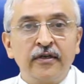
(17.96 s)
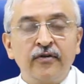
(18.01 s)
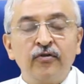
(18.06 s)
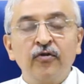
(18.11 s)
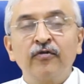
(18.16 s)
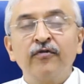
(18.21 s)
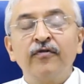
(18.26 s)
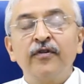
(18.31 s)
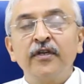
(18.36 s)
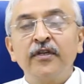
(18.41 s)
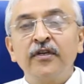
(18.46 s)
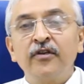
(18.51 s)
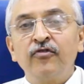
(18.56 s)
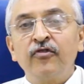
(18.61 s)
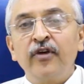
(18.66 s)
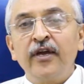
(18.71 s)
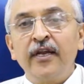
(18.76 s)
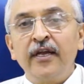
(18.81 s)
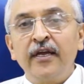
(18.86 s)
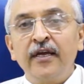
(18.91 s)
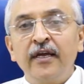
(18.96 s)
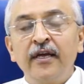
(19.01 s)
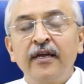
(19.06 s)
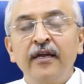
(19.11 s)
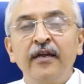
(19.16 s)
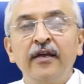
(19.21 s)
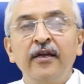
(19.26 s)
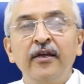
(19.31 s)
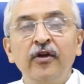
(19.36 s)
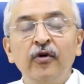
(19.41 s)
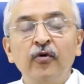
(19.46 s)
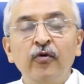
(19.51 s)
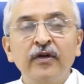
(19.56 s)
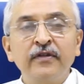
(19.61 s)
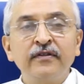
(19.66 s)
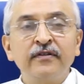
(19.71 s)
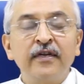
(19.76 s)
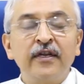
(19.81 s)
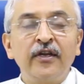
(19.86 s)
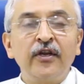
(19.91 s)
took further training in
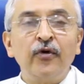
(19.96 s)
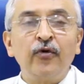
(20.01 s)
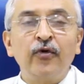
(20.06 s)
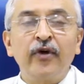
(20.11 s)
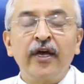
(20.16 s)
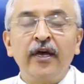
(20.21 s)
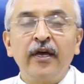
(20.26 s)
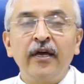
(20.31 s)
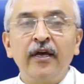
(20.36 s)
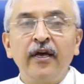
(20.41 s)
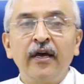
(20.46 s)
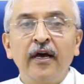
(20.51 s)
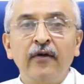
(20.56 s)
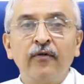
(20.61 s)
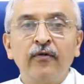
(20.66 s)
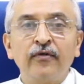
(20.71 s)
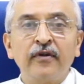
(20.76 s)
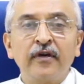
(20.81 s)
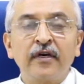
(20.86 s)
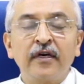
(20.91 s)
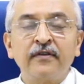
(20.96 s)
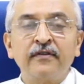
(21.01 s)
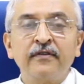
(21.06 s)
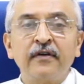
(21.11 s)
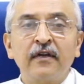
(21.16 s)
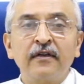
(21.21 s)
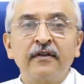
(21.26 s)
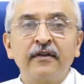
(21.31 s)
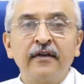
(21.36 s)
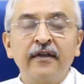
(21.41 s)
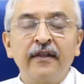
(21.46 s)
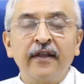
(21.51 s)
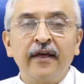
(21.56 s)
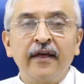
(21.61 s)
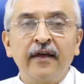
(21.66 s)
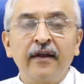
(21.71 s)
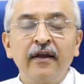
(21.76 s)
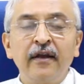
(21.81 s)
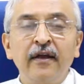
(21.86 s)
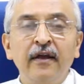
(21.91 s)
US and UK and was a consultant
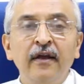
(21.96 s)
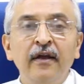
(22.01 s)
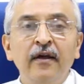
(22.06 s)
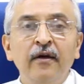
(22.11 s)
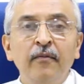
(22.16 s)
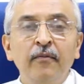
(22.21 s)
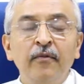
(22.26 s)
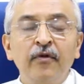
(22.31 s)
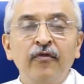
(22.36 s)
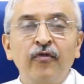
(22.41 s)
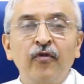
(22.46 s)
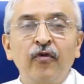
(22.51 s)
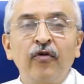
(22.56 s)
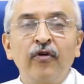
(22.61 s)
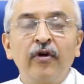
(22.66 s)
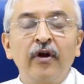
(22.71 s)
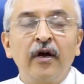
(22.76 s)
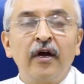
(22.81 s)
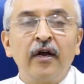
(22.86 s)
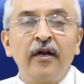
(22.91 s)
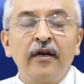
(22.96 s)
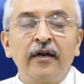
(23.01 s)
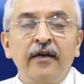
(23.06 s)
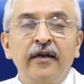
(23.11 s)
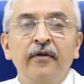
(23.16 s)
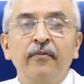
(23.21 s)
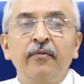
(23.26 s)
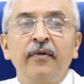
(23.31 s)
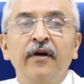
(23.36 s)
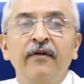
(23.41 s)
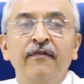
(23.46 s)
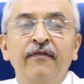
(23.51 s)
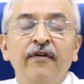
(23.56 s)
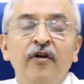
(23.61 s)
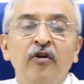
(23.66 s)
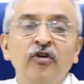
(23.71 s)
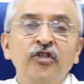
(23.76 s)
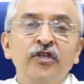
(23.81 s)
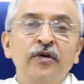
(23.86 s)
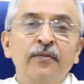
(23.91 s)
there before, and I did my
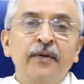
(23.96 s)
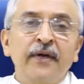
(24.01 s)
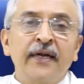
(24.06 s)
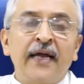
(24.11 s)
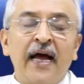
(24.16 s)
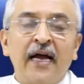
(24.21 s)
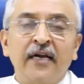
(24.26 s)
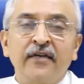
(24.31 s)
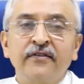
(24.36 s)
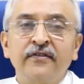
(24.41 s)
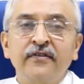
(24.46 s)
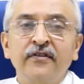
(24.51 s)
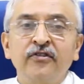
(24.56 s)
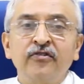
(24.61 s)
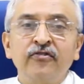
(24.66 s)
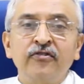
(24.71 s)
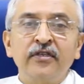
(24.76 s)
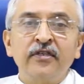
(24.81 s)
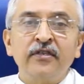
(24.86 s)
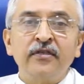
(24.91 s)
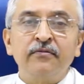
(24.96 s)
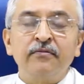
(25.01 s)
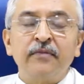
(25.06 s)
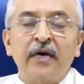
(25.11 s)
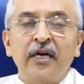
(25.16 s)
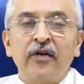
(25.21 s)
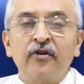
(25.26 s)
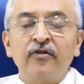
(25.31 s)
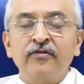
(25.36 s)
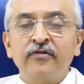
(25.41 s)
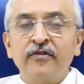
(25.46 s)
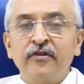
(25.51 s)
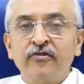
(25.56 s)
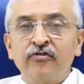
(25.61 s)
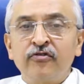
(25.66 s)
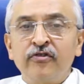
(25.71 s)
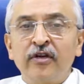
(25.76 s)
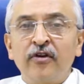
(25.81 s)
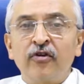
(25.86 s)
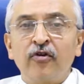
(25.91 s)
fellowship in hand surgery,
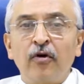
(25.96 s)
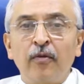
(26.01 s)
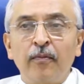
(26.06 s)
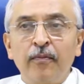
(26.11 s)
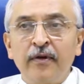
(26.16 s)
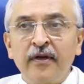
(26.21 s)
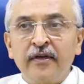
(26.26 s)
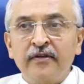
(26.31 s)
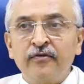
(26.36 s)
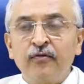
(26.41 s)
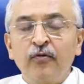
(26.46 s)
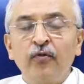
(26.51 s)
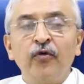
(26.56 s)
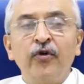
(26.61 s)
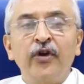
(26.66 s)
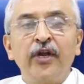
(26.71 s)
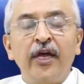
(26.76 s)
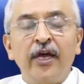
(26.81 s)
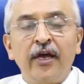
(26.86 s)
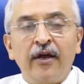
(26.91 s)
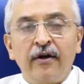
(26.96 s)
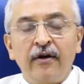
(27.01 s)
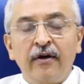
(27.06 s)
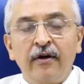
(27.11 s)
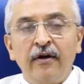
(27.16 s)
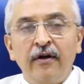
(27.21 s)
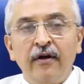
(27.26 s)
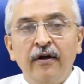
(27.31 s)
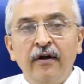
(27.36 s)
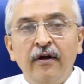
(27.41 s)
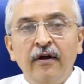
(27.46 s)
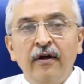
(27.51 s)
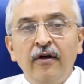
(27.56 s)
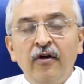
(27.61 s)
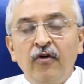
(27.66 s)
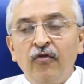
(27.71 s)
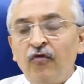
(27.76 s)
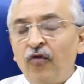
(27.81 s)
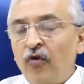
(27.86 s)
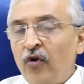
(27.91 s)
microsurgery and complex wound care,
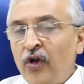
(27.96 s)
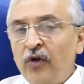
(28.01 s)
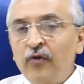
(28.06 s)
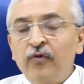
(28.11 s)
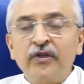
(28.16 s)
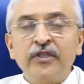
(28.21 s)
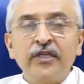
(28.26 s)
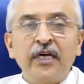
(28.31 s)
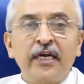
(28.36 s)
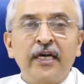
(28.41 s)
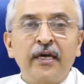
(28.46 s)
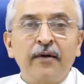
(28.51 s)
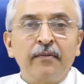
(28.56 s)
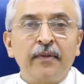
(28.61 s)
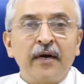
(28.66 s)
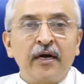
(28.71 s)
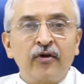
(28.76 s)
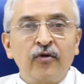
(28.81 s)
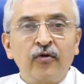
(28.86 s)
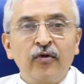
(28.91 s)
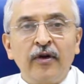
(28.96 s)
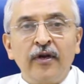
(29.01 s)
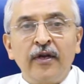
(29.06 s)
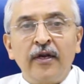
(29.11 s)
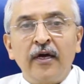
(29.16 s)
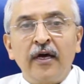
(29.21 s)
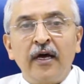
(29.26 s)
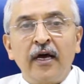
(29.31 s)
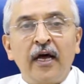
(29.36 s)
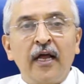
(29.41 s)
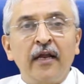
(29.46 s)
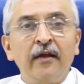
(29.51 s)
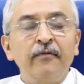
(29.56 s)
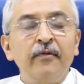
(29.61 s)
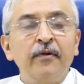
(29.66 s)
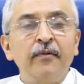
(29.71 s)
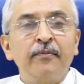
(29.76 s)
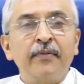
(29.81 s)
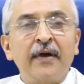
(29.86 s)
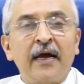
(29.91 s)
following which I came back to India and I've
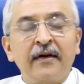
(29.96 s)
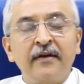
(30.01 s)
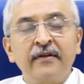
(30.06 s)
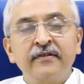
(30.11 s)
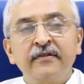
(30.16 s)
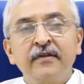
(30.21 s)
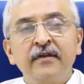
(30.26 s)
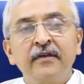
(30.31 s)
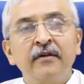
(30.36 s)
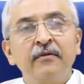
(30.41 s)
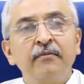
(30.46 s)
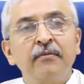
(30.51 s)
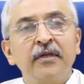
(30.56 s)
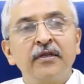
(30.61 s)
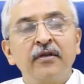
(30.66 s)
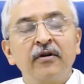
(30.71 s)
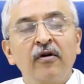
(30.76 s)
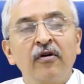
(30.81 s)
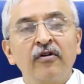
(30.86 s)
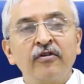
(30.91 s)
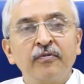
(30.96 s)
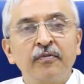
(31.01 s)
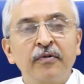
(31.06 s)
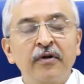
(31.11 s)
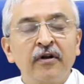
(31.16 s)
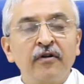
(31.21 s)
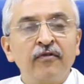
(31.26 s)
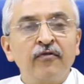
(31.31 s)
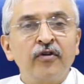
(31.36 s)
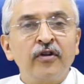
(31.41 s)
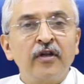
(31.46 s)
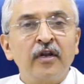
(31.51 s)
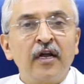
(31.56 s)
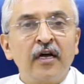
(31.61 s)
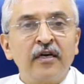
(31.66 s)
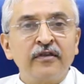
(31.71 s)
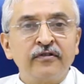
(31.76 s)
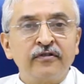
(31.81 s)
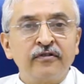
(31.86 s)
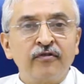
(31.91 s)
been practicing in Batra Hospital for the
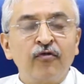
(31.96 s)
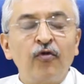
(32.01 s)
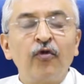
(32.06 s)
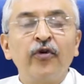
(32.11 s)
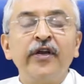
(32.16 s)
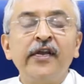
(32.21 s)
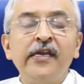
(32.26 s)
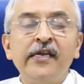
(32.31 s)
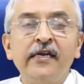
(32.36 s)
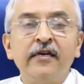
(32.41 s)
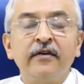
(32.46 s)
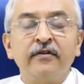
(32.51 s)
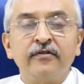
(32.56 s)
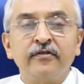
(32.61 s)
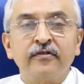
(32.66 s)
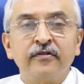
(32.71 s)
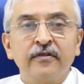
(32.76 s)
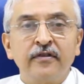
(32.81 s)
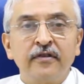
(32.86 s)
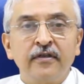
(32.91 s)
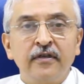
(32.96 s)
last 14 years.